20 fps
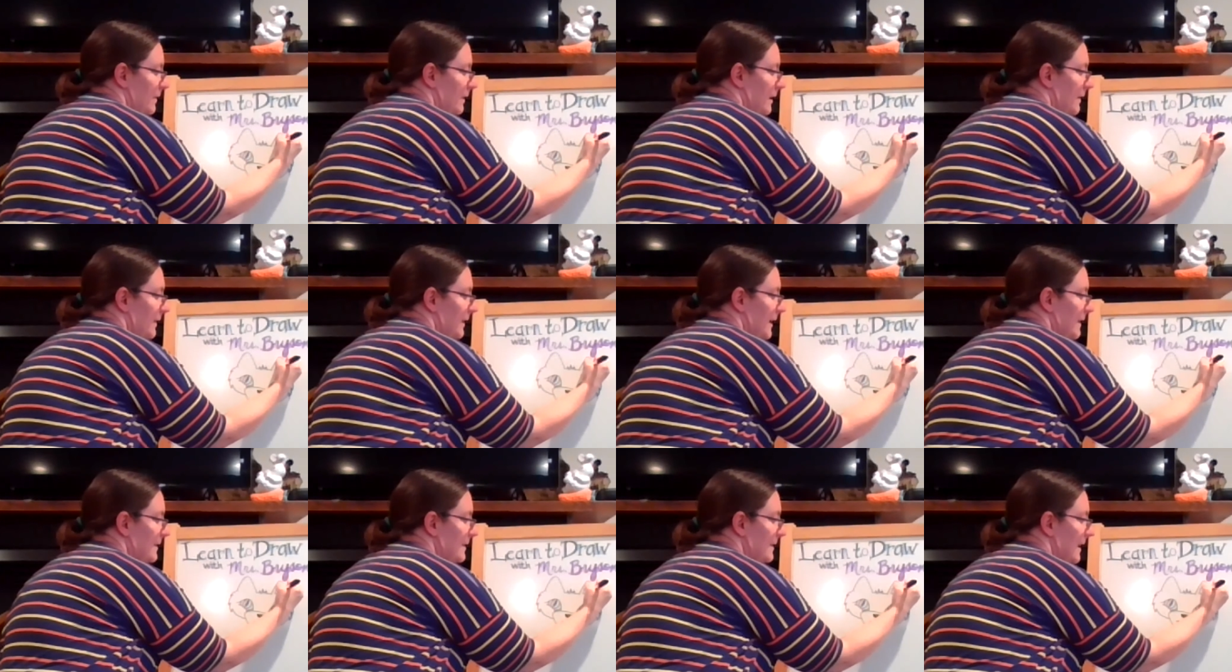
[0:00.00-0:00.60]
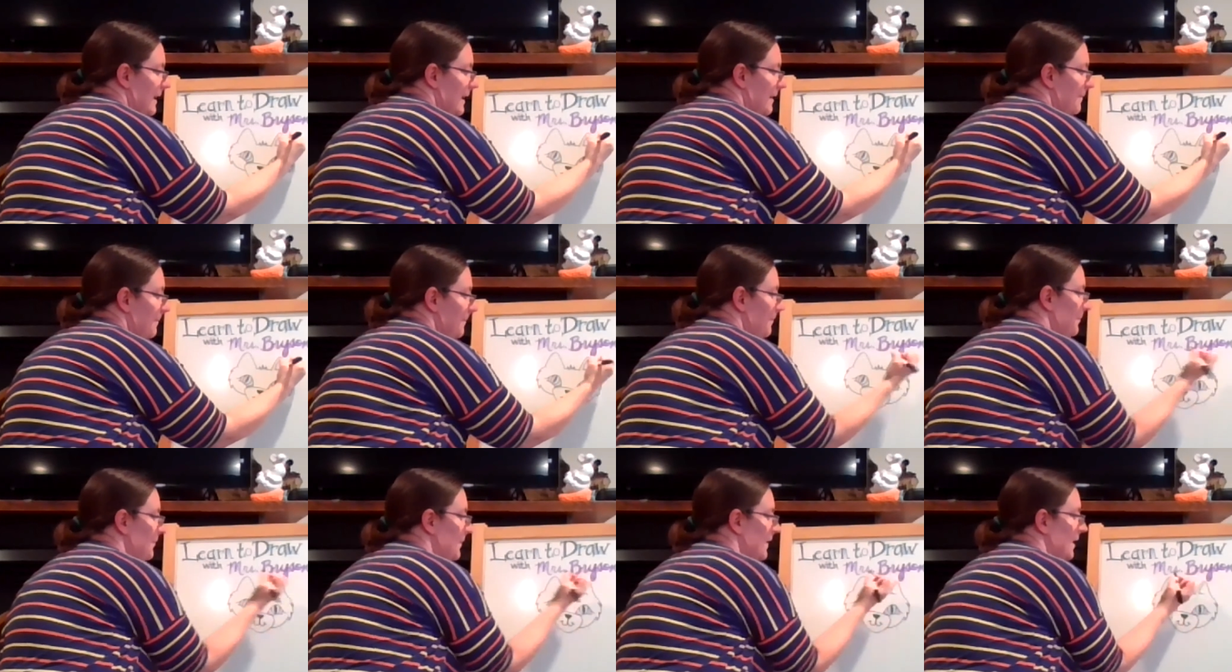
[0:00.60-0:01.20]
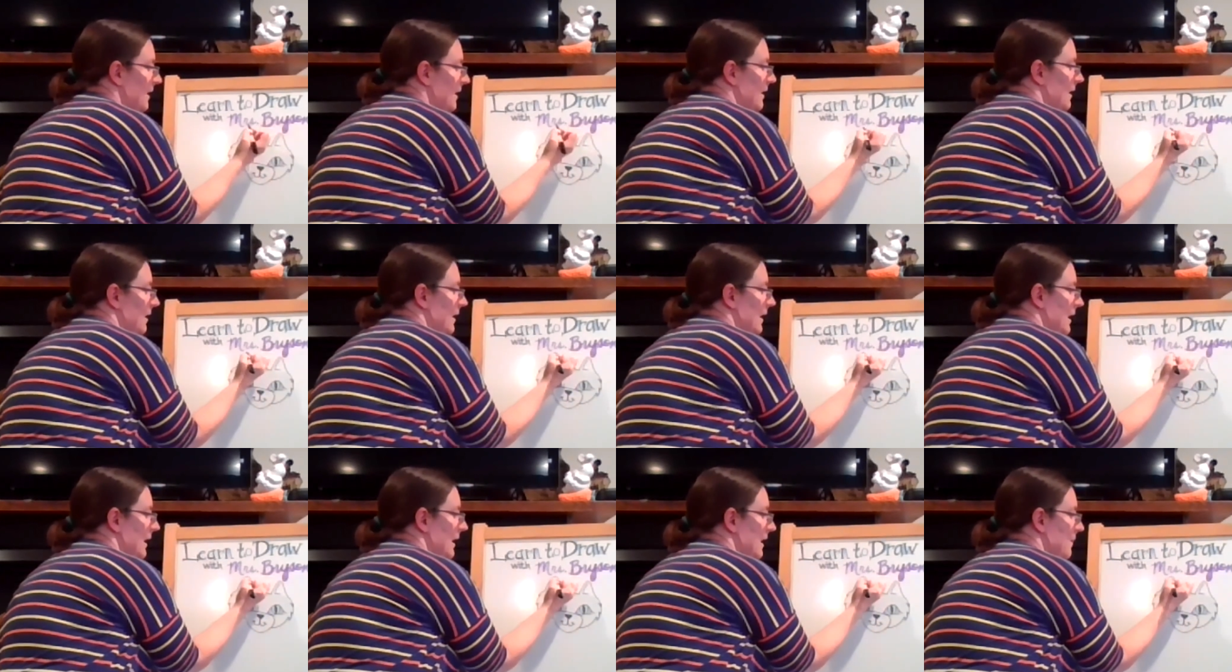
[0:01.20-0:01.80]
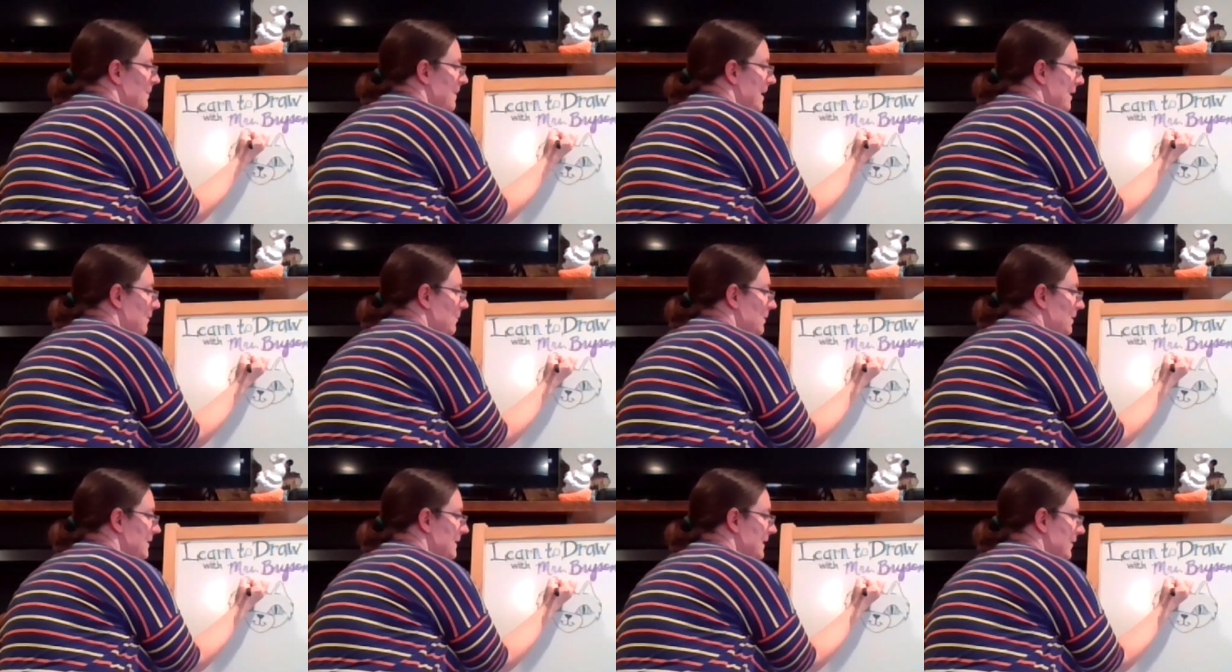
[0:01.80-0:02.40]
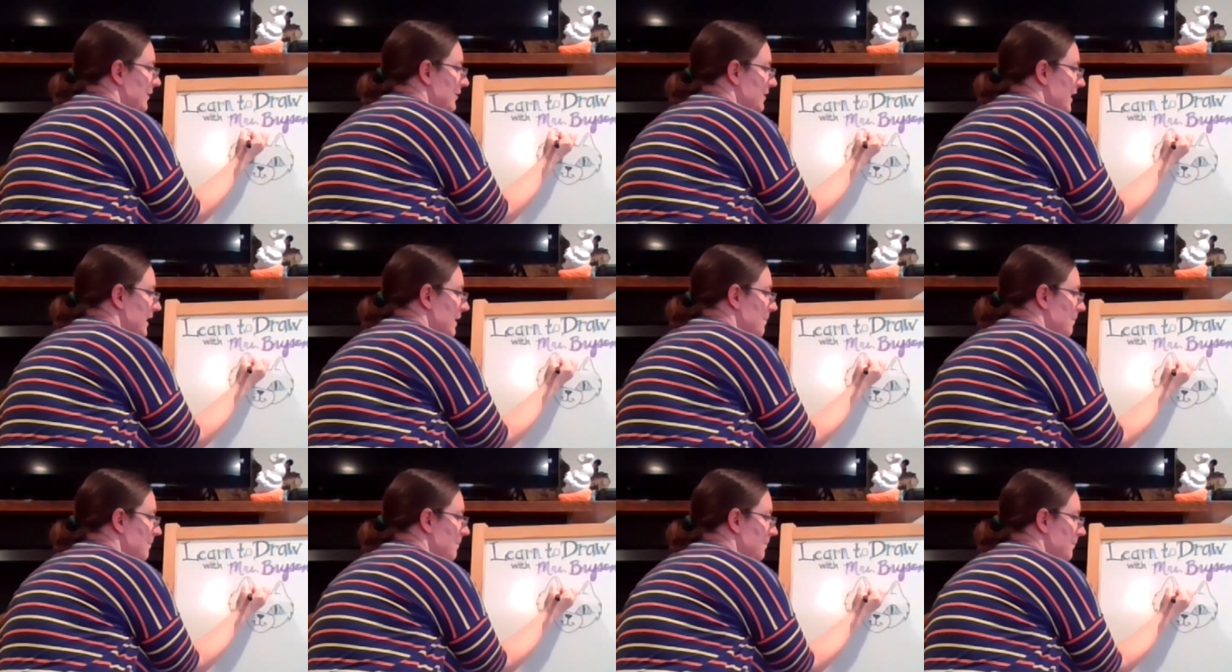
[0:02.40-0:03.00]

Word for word: on that side and a backwards L shape